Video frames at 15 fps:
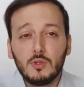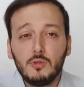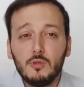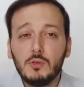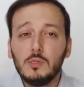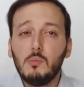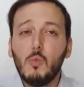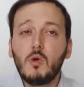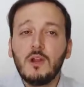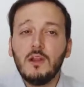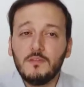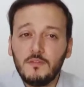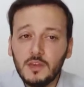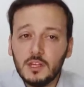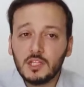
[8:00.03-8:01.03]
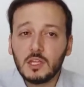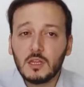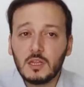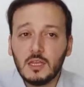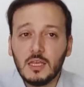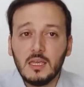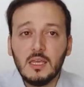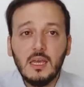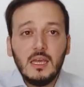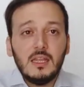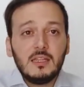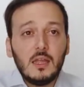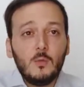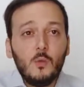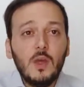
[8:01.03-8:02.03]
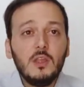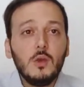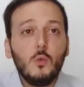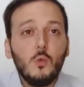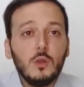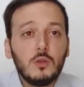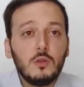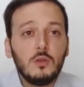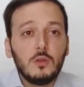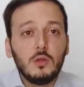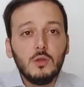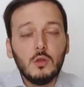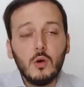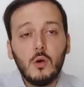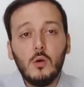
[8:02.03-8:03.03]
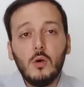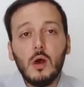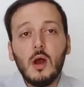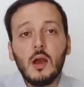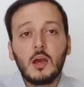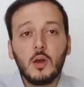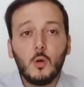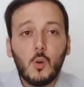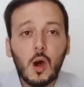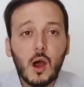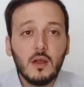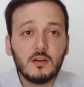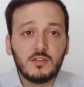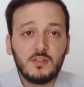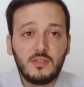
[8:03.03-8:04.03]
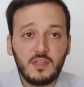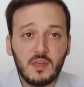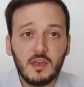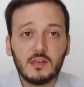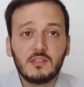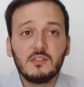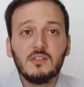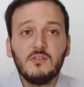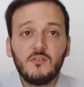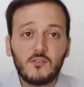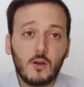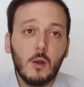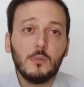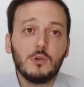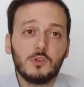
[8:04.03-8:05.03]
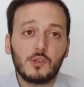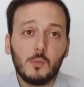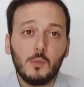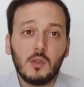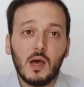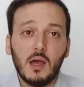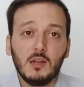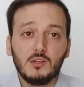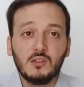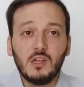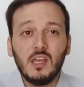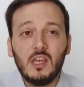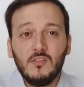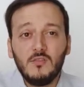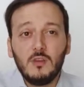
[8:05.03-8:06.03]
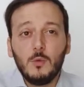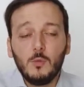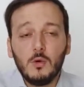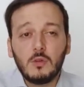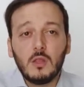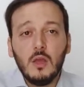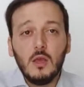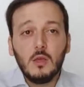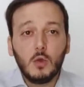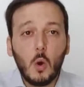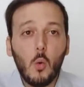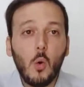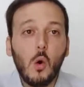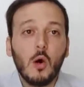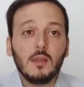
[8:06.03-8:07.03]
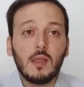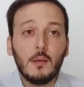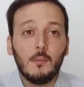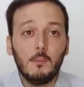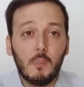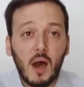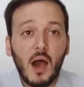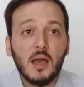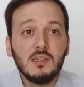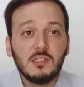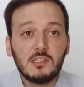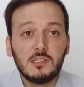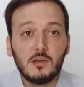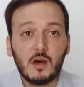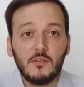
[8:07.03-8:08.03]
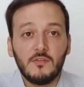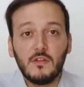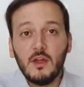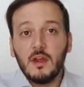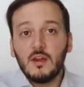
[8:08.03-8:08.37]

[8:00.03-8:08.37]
to do this more efficiently than when you would, acquire things from your suppliers. So if you would go on and buy stuff